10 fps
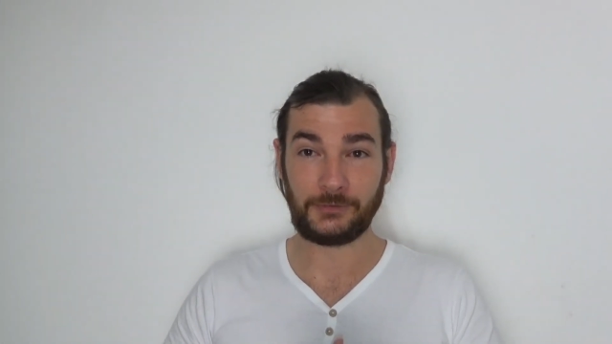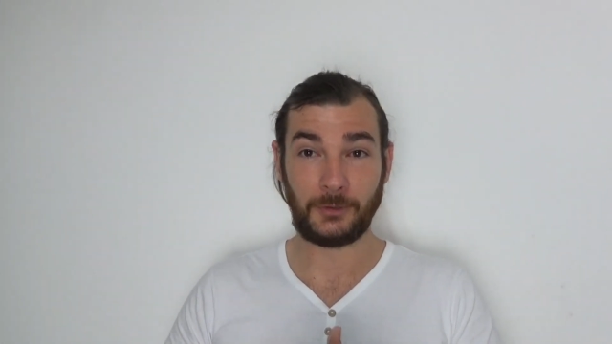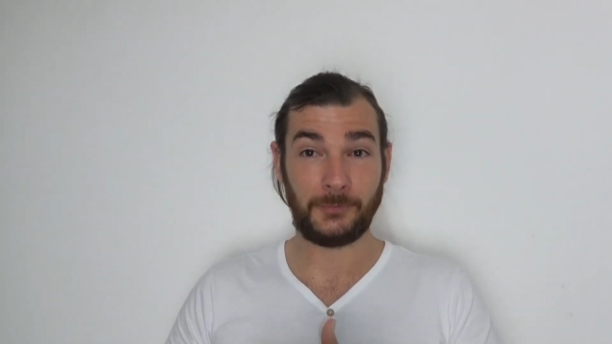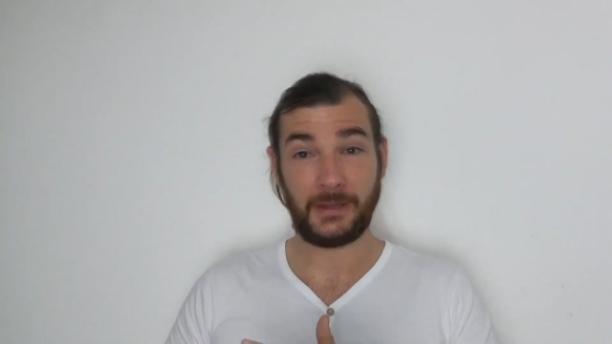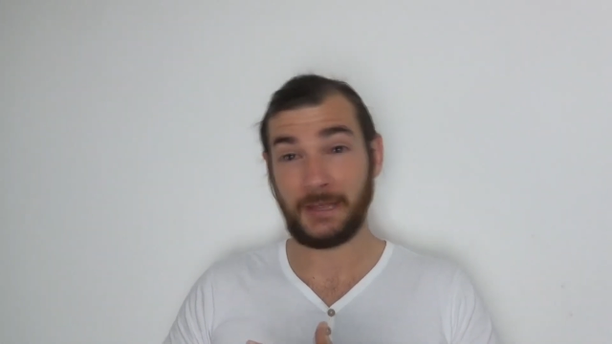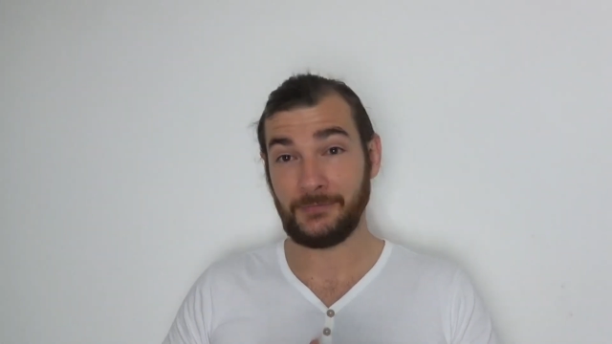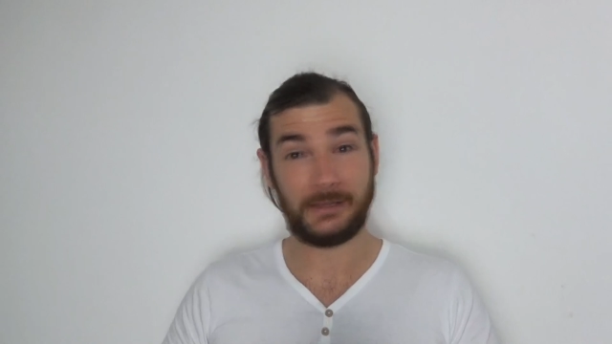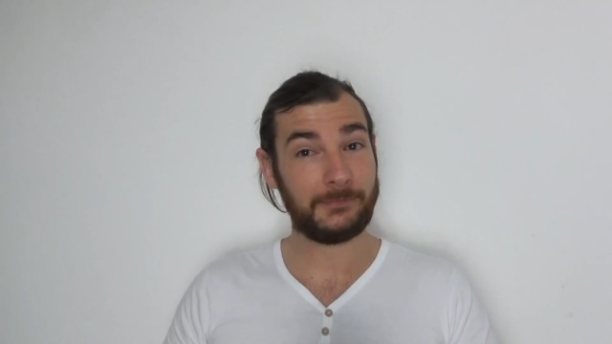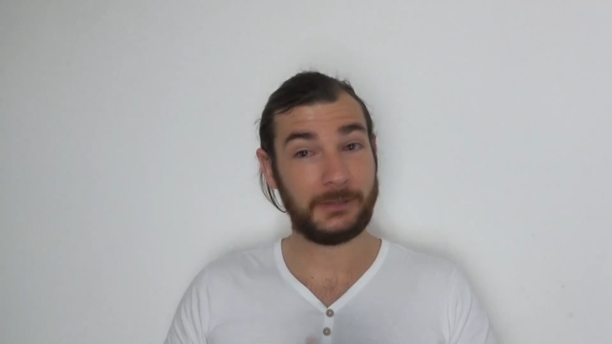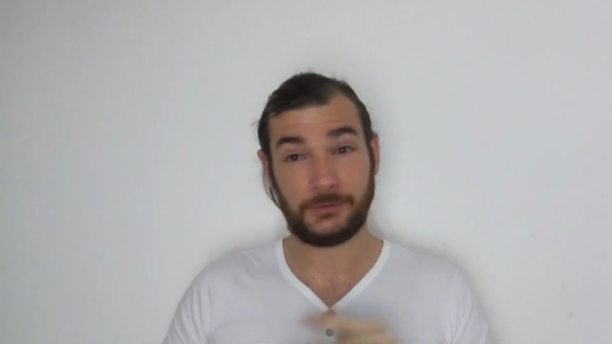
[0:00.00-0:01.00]
so if you have
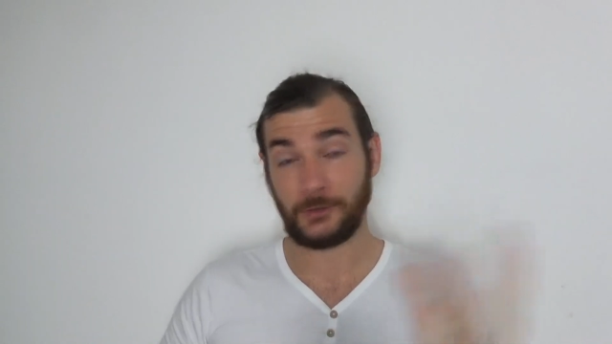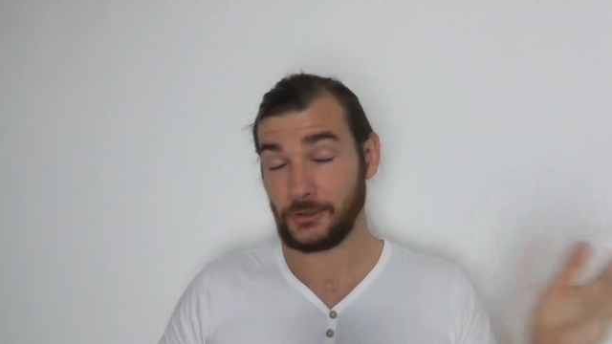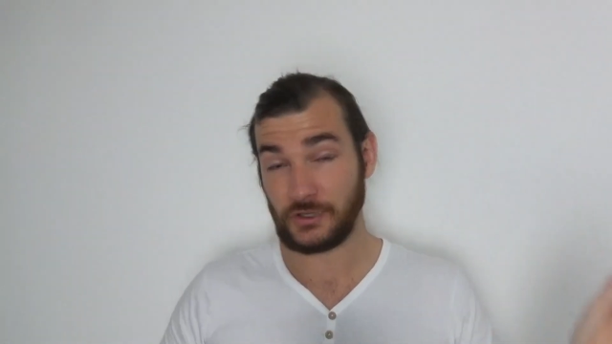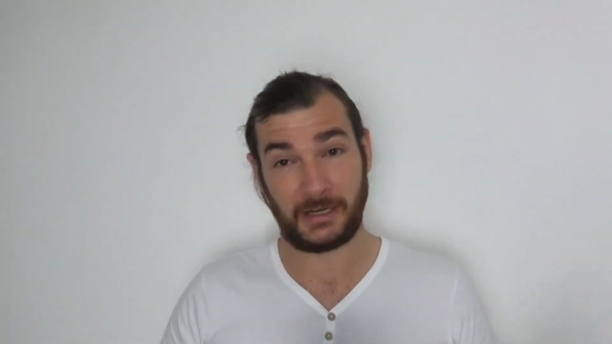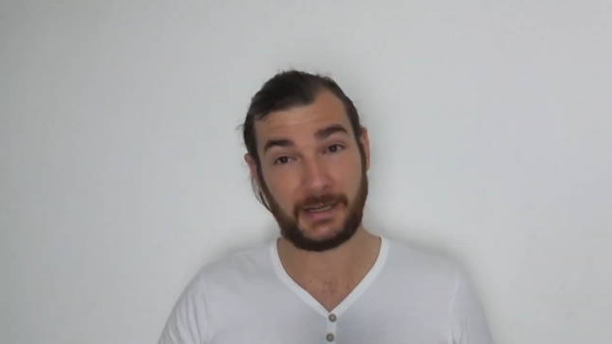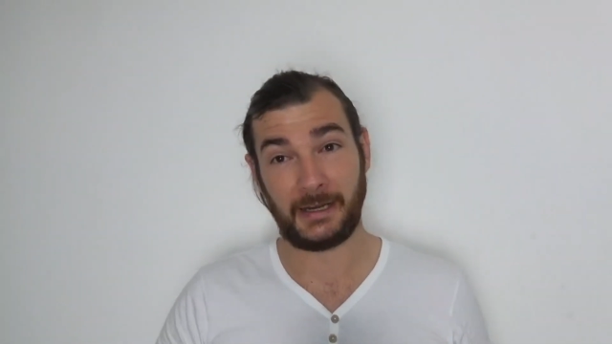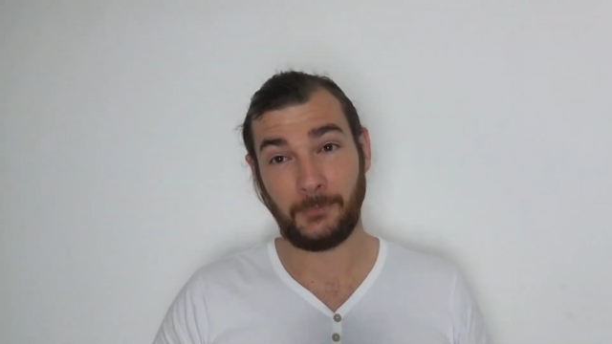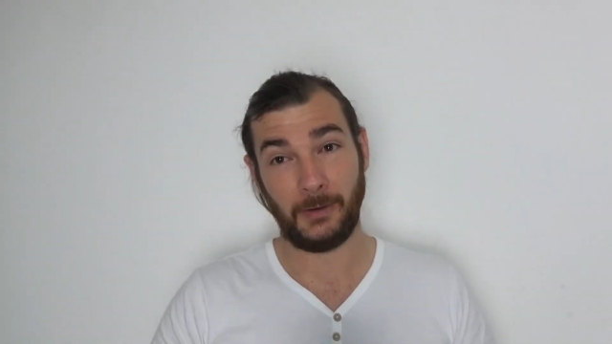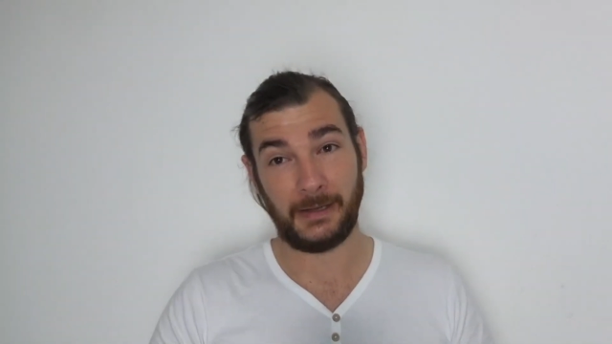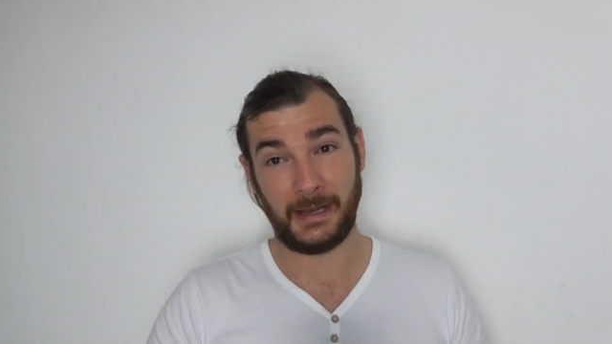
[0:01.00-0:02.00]
Netflix, go check it
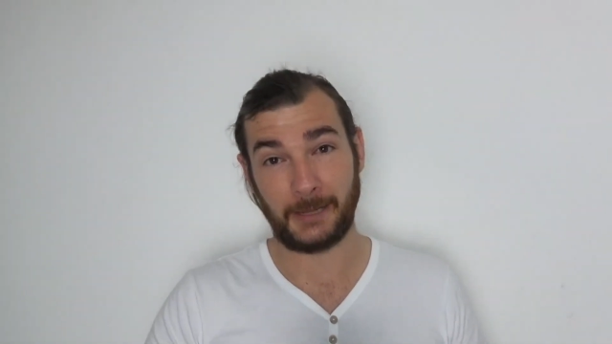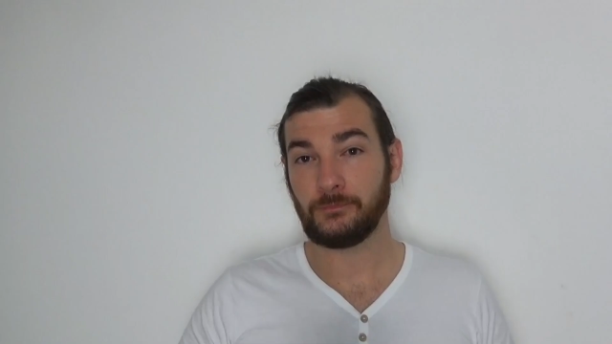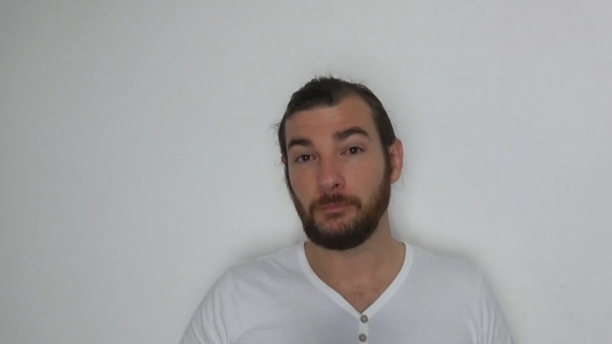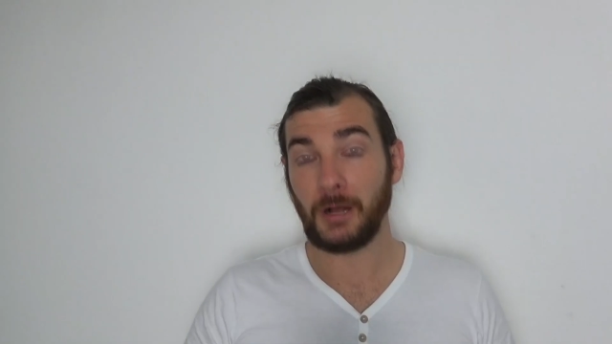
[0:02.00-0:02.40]
out right now.